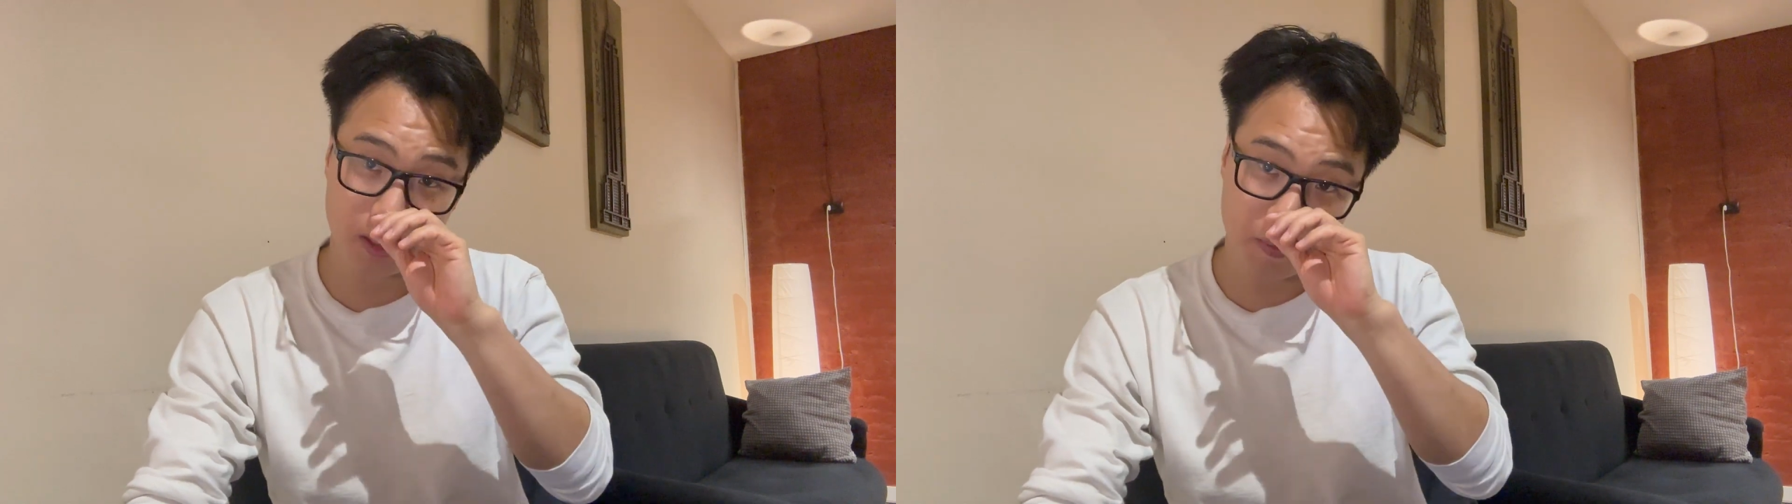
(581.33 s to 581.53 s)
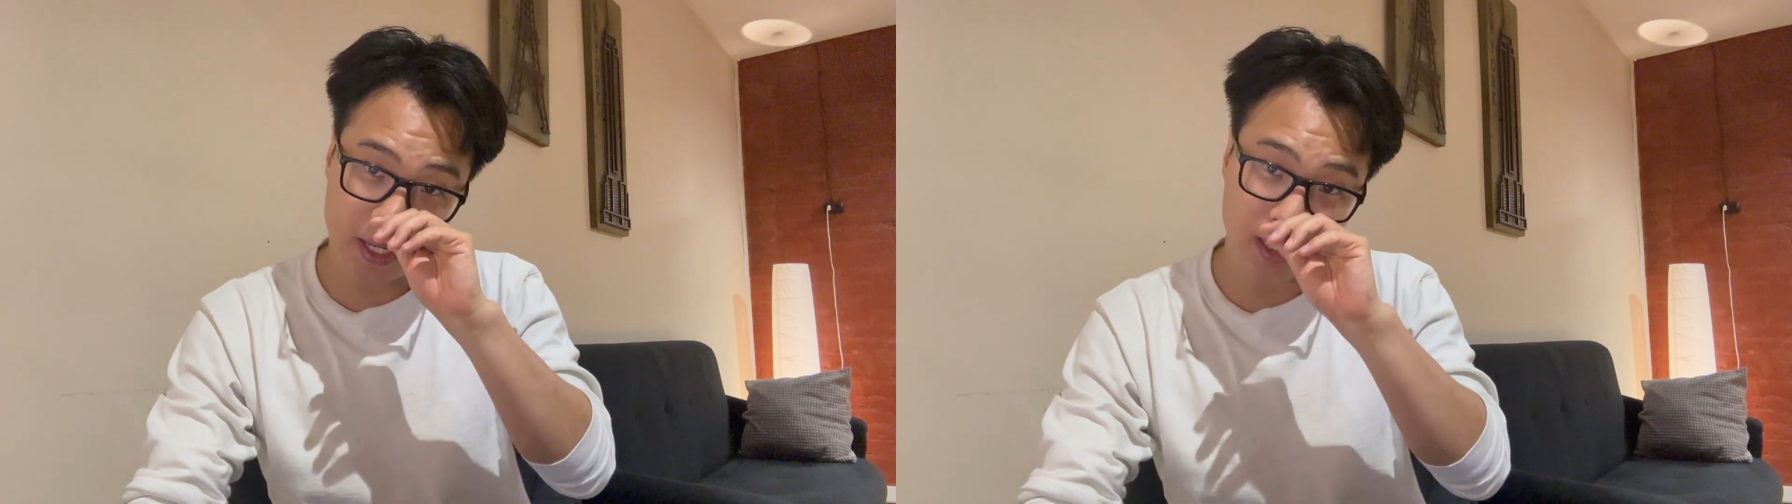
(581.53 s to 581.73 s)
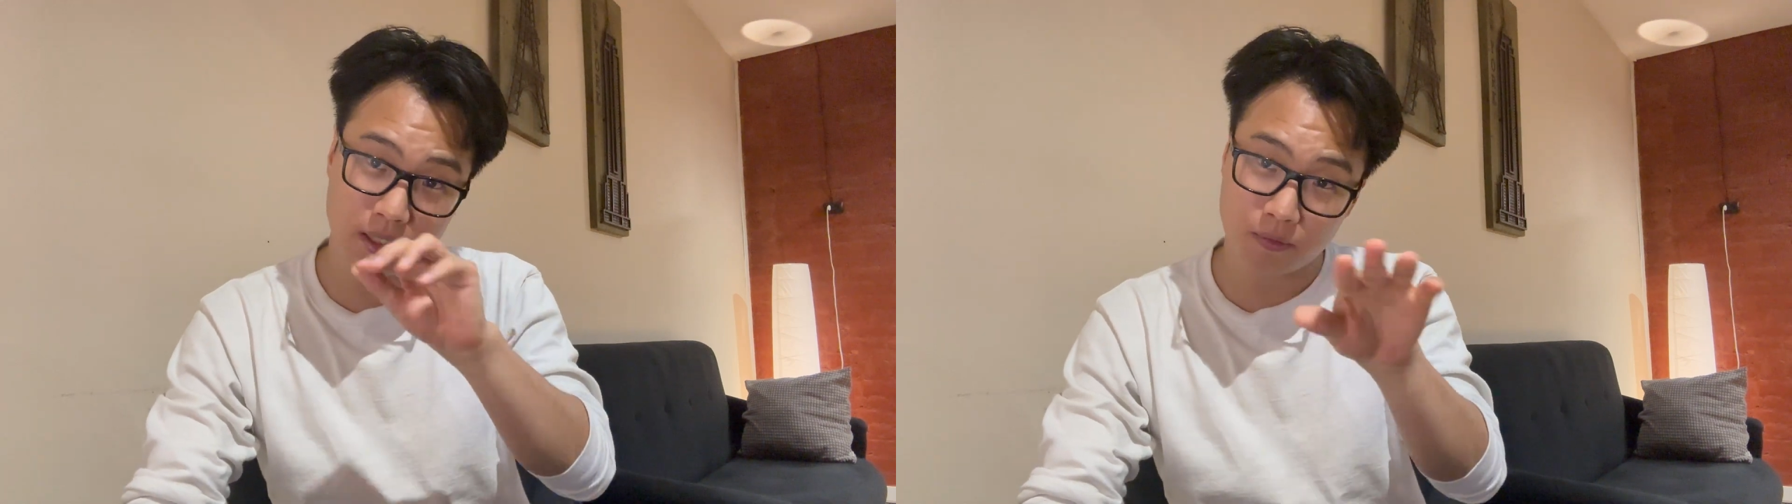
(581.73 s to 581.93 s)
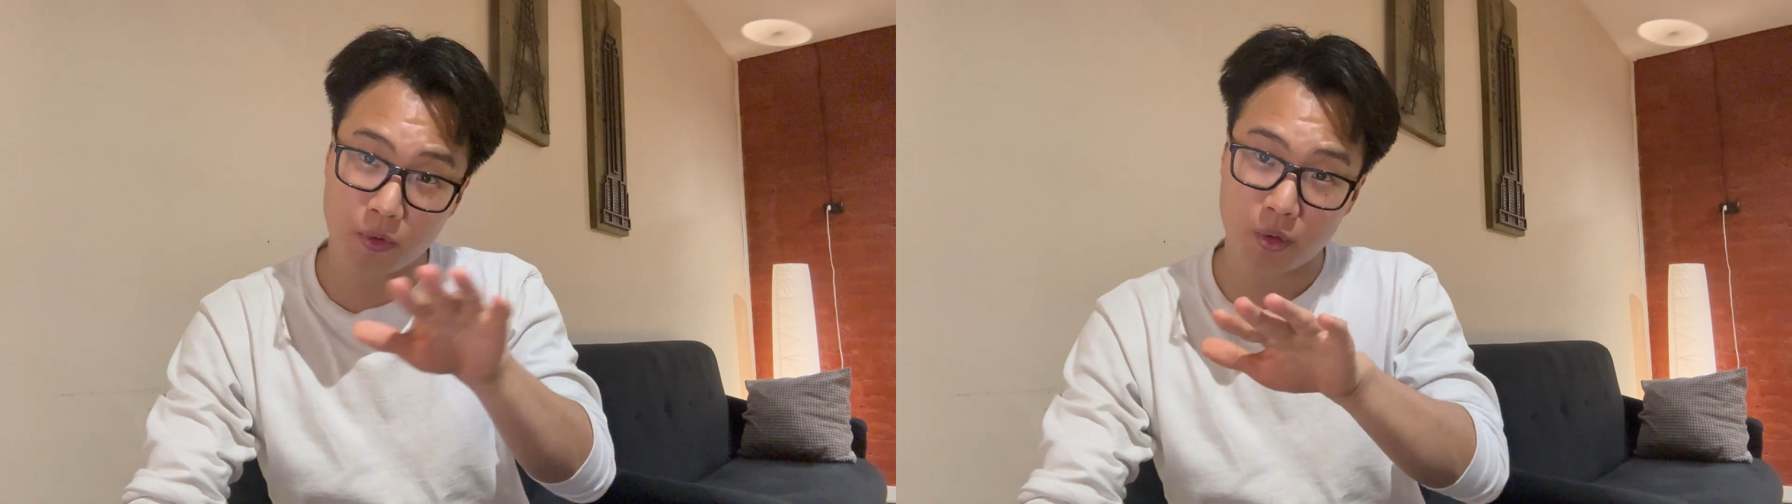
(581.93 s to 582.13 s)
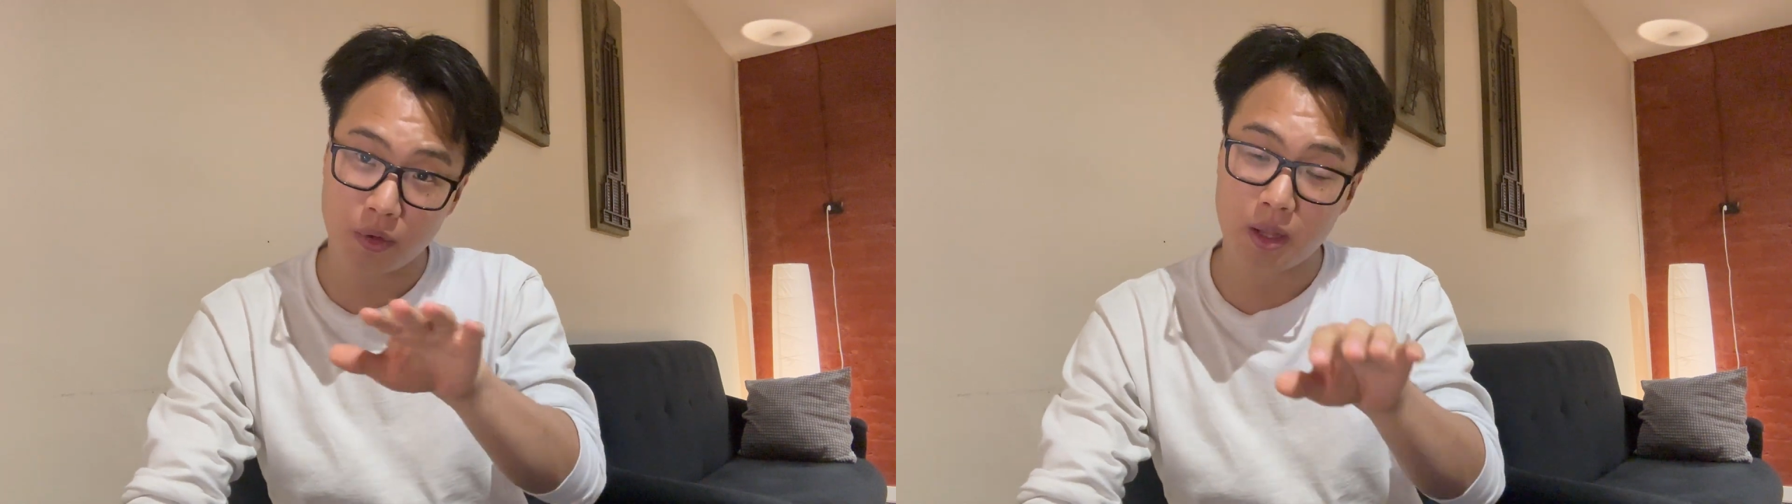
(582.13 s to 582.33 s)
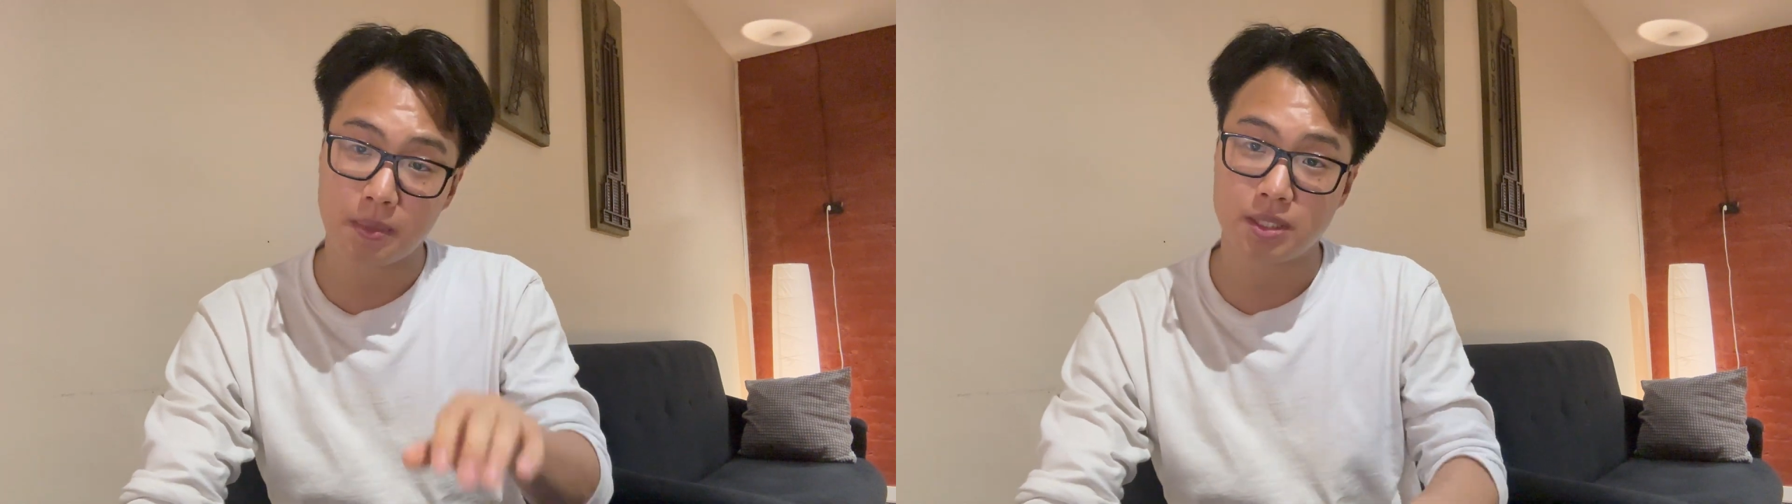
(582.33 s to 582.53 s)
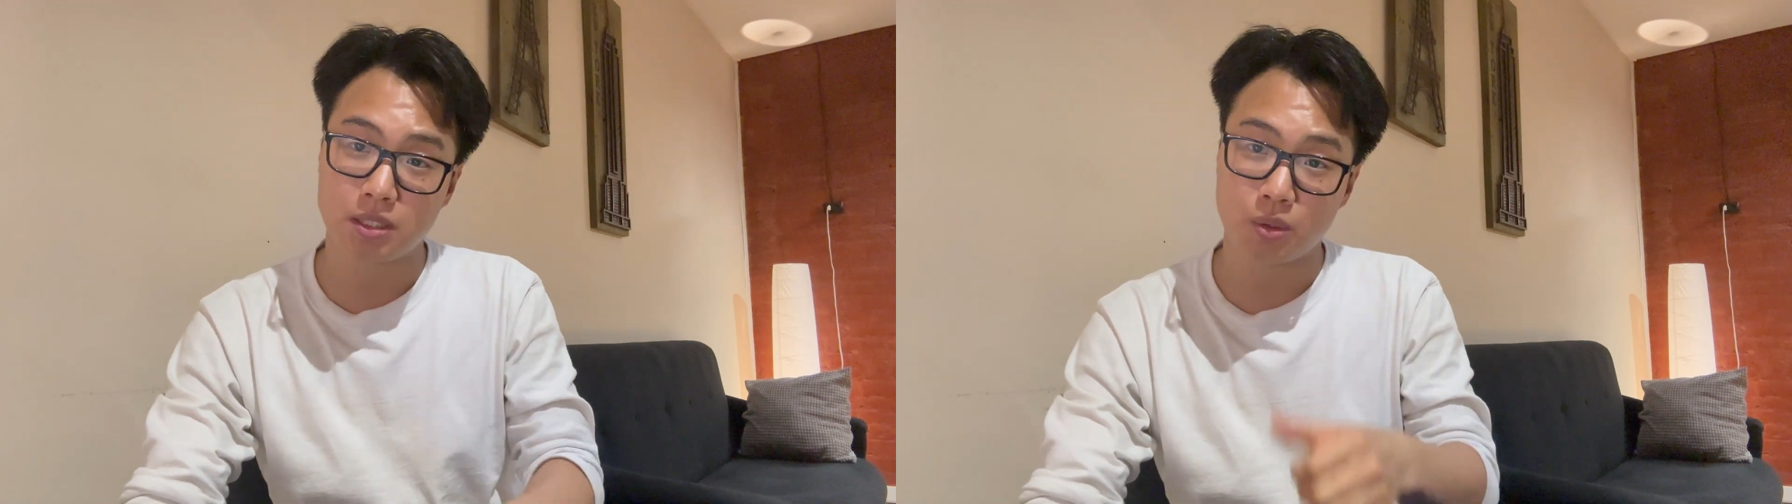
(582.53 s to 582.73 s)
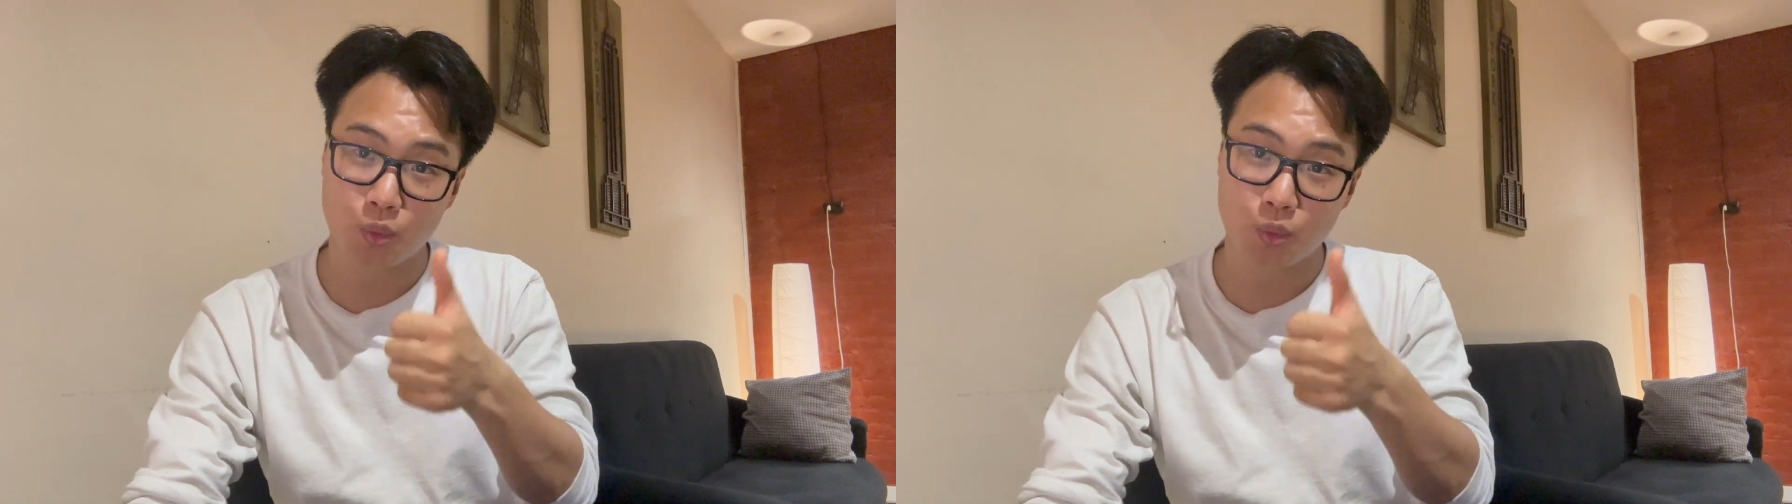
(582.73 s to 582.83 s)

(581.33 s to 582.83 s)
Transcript: the basis four elements: